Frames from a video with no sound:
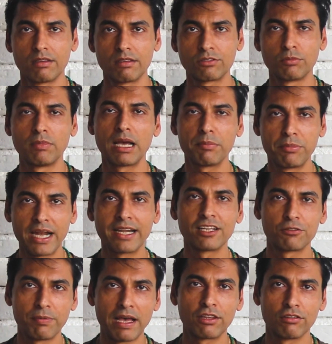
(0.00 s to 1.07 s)
So my brand
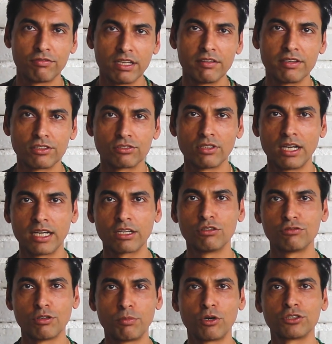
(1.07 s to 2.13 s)
is path of living, so I
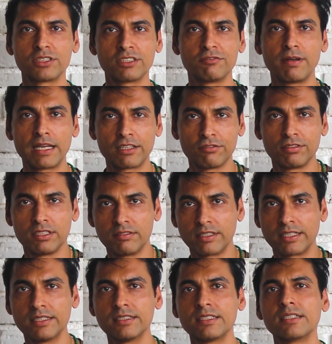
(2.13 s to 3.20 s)
go for positive path of
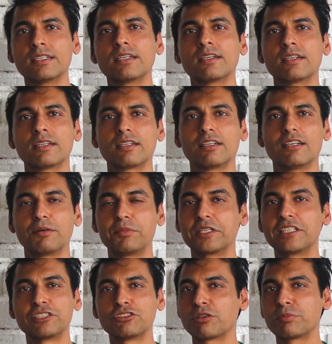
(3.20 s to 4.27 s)
living. Yeah, uh, but
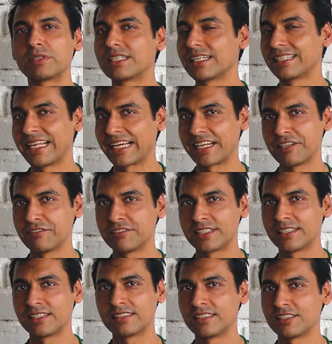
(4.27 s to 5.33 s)
it does not mean that
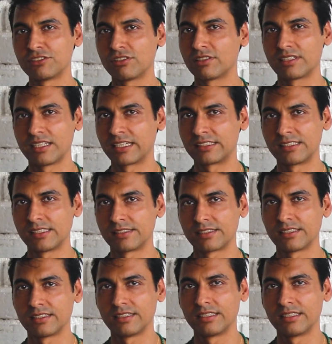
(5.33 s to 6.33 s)
negativity does not exist.